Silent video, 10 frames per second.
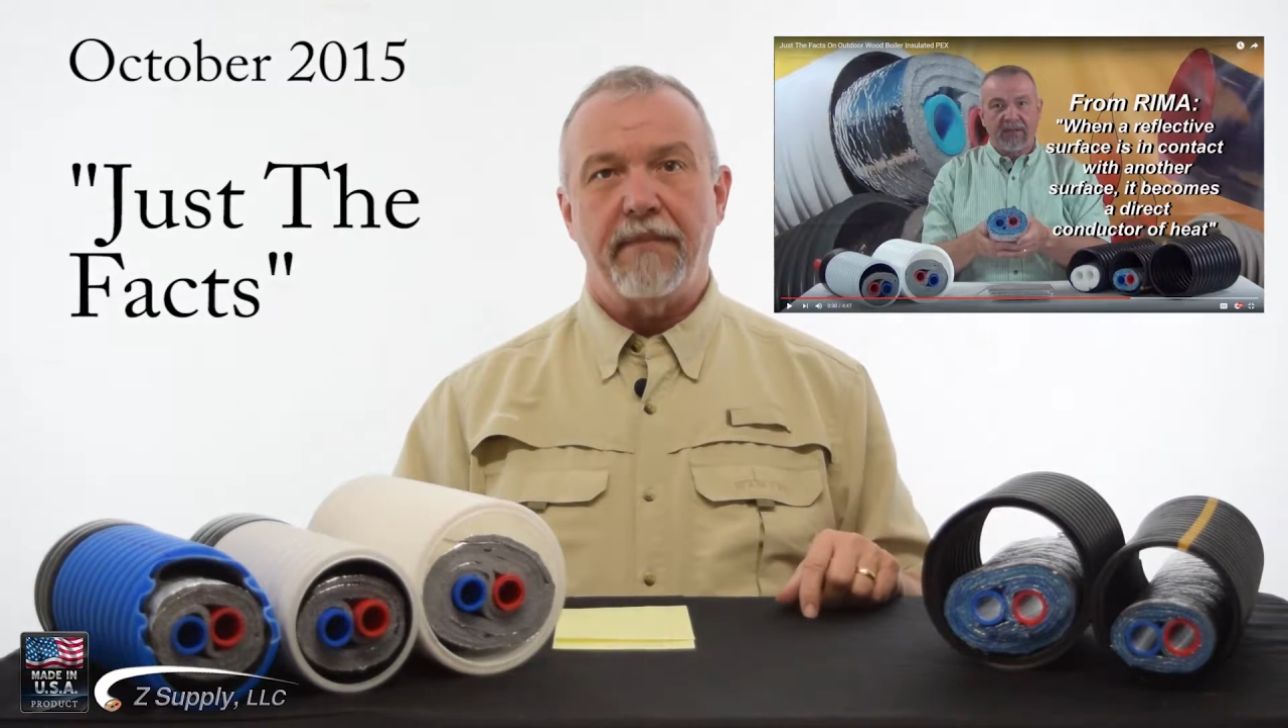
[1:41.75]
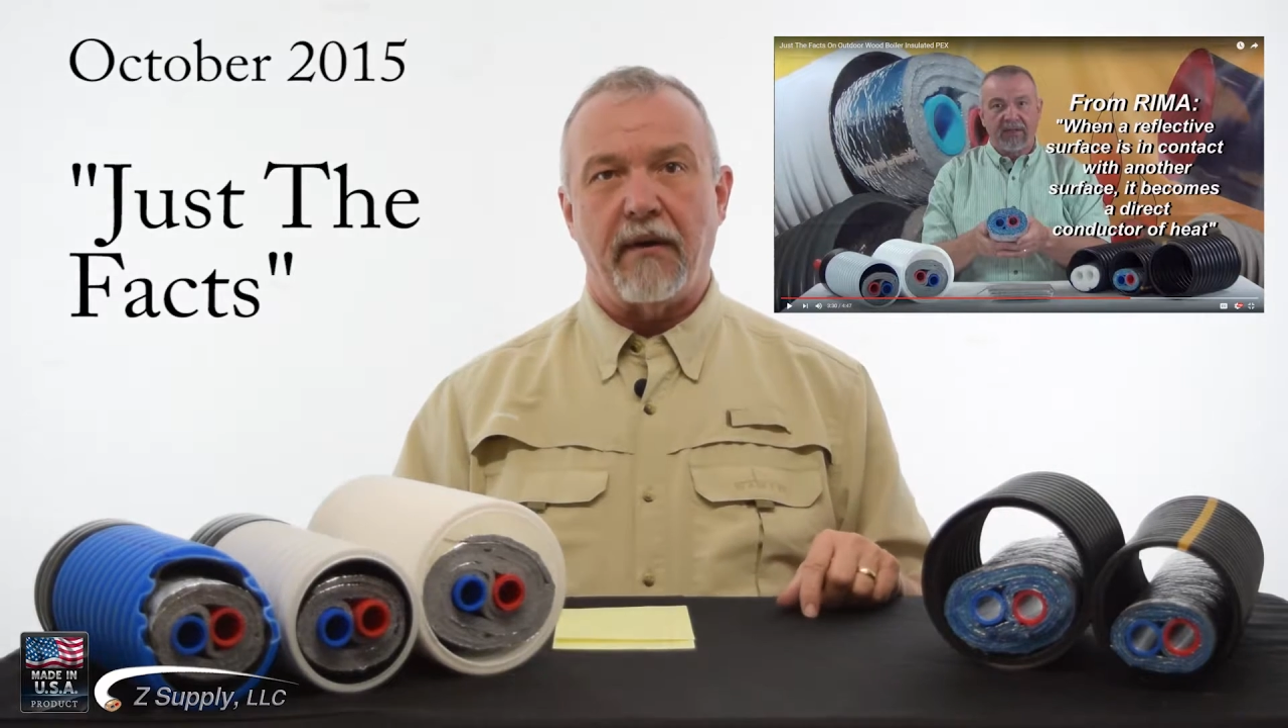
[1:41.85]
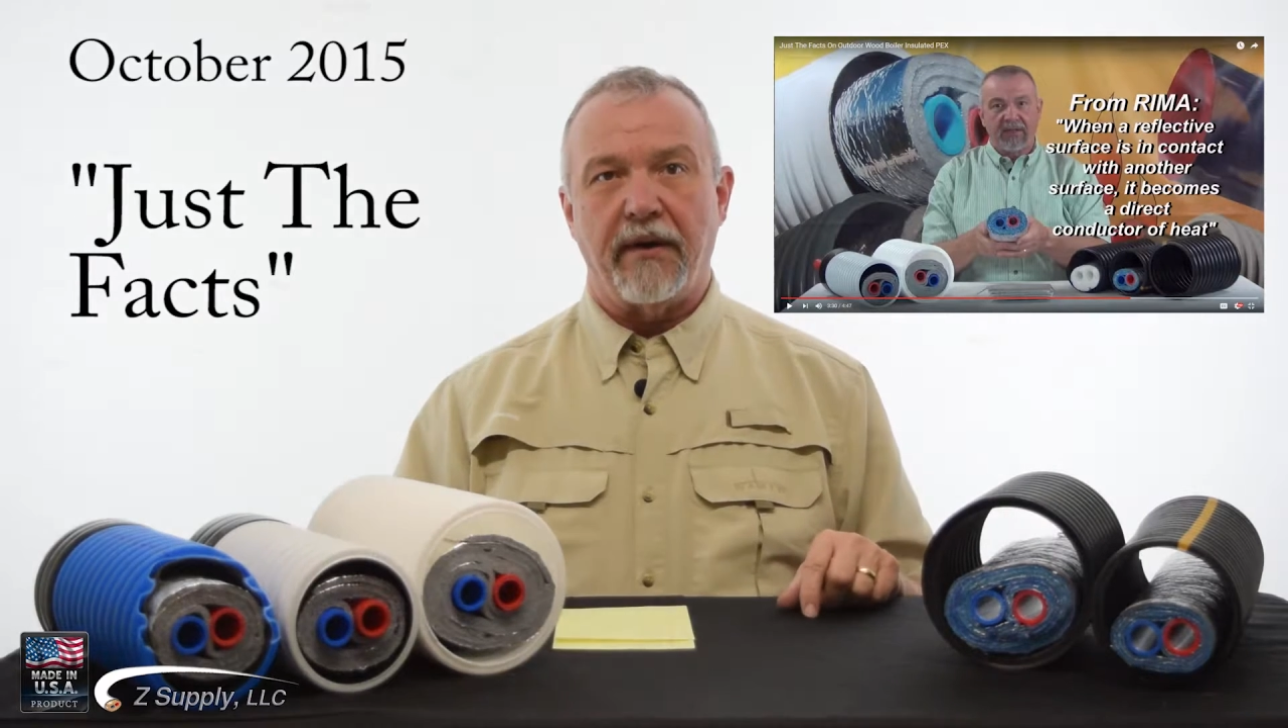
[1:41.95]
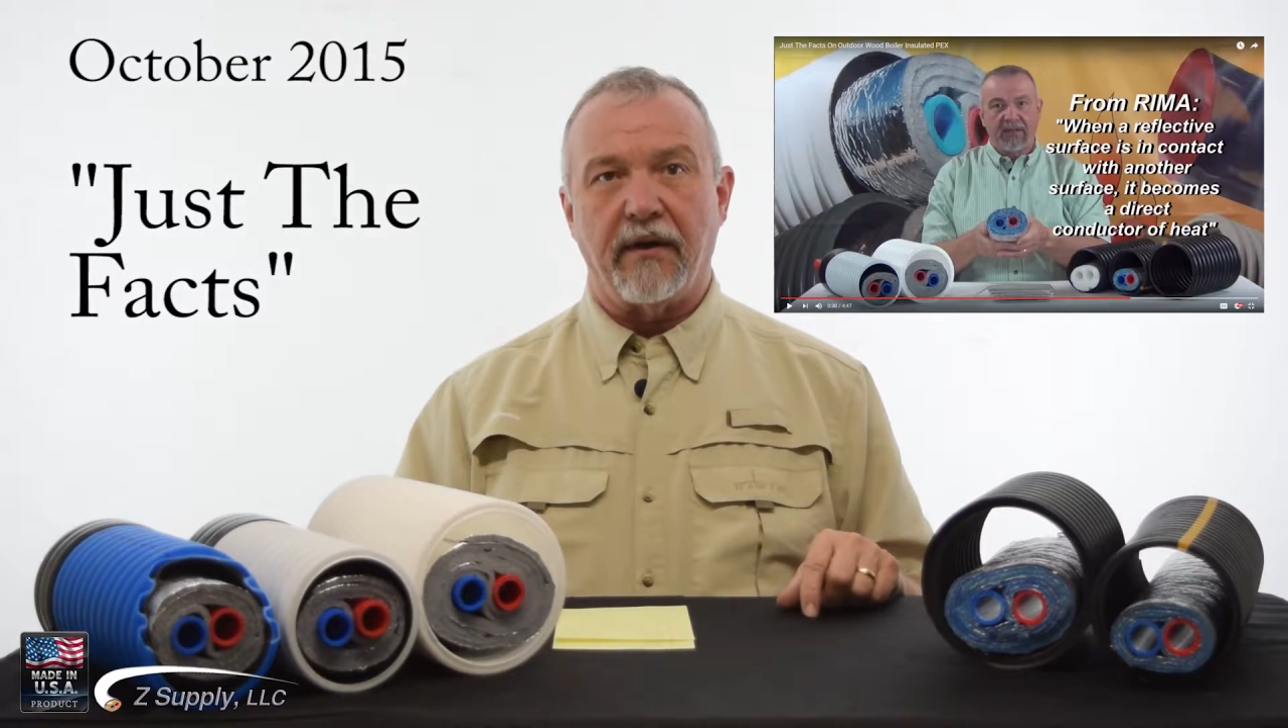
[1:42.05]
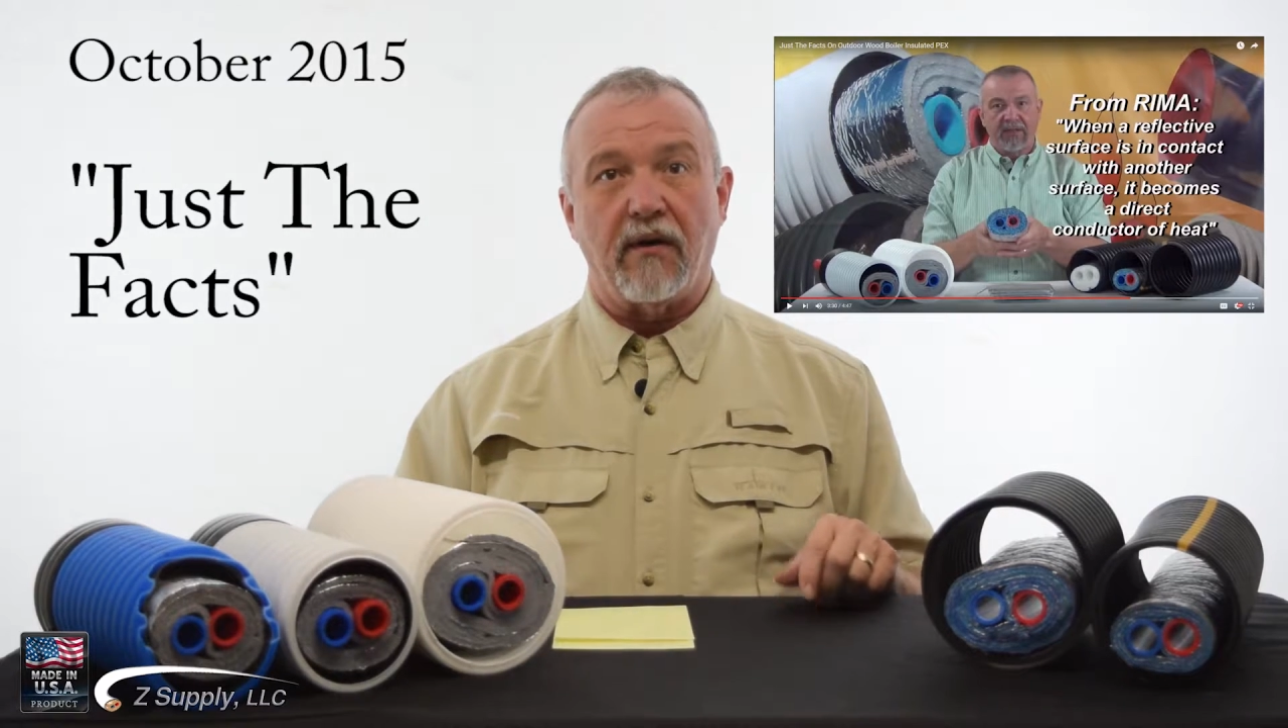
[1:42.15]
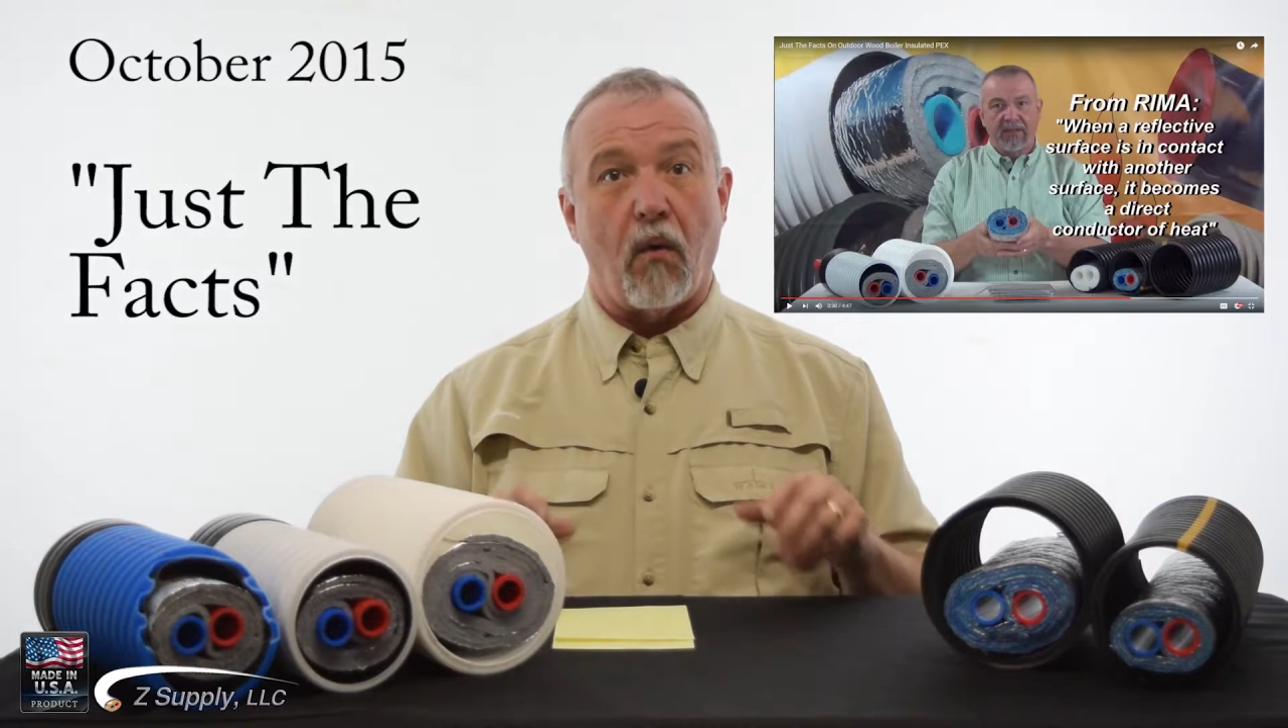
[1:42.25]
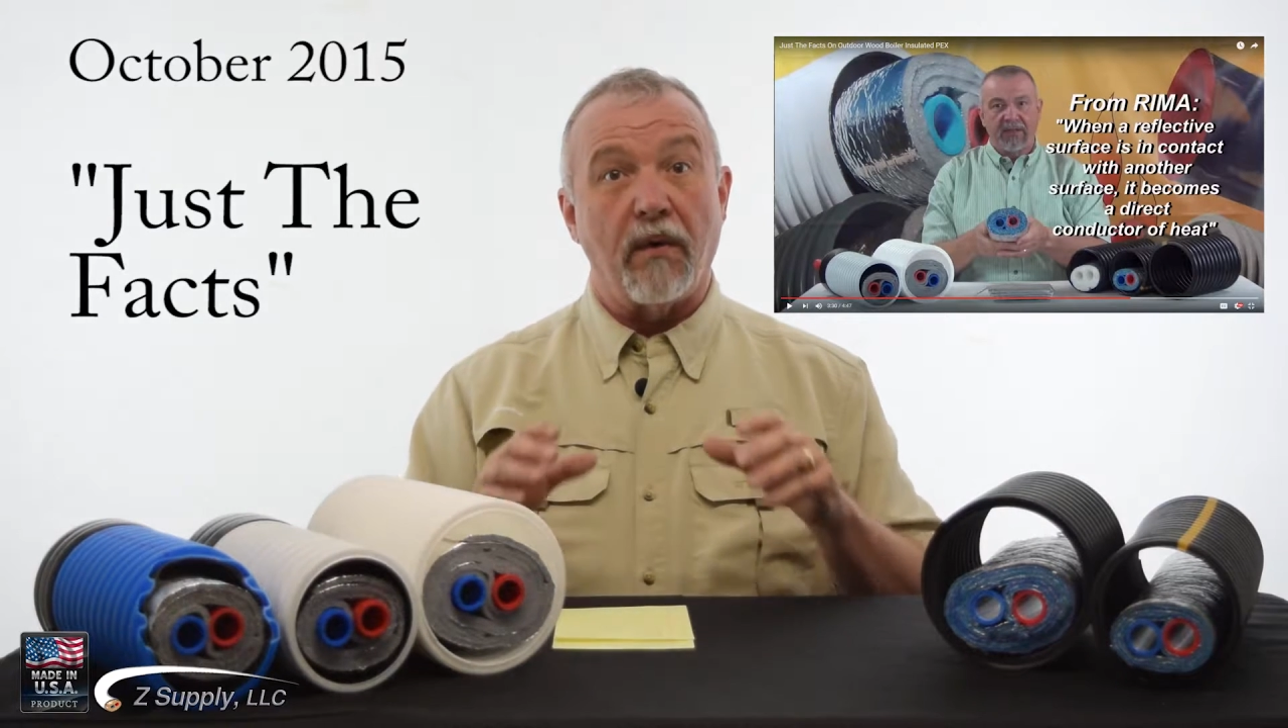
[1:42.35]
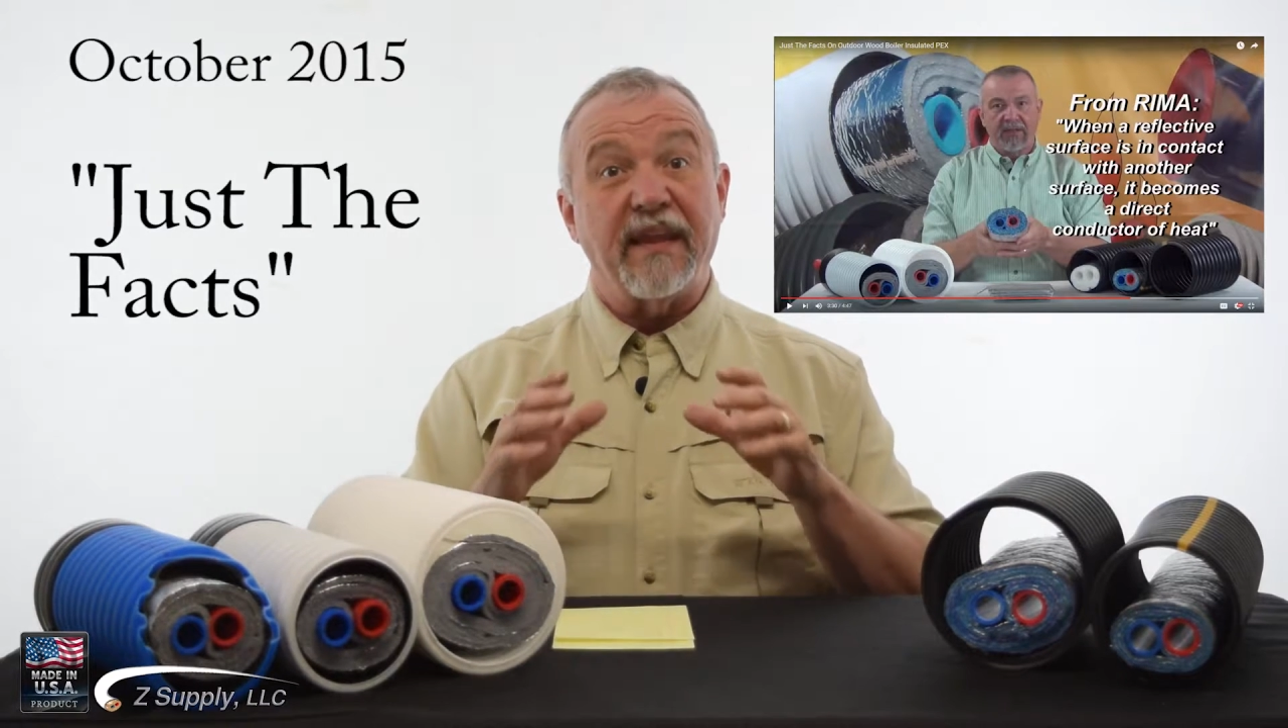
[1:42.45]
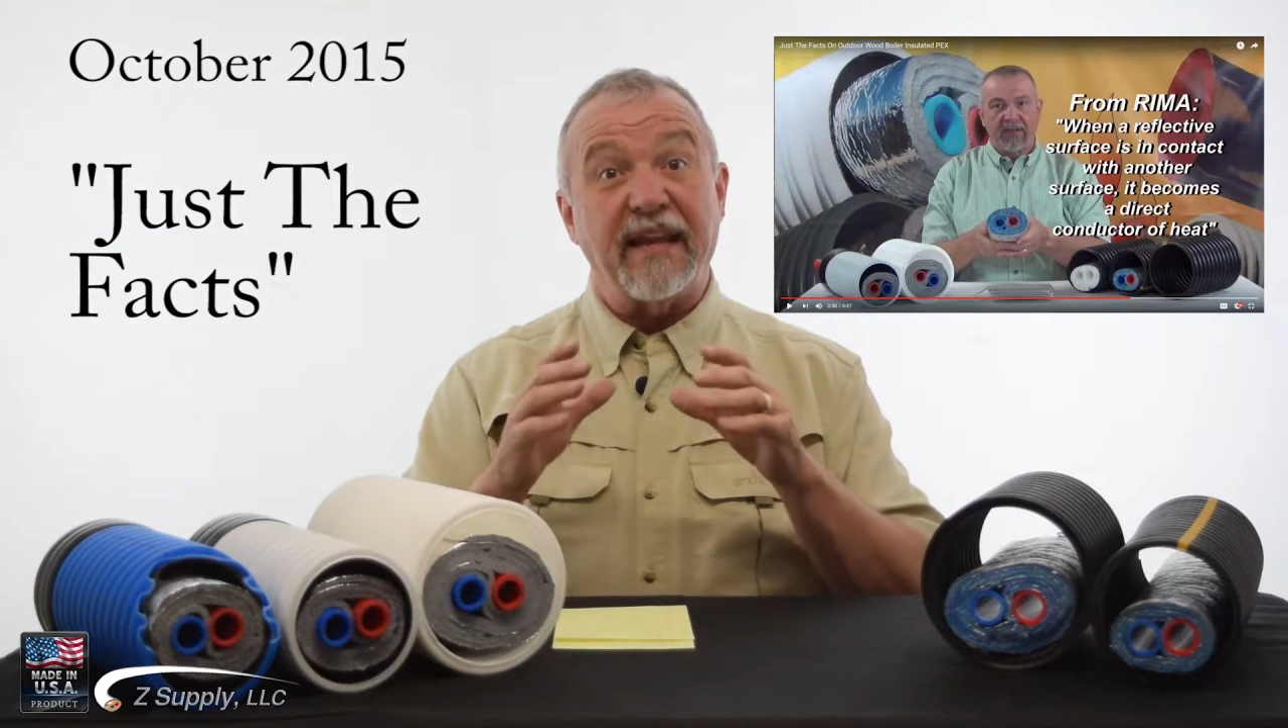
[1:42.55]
barrier or the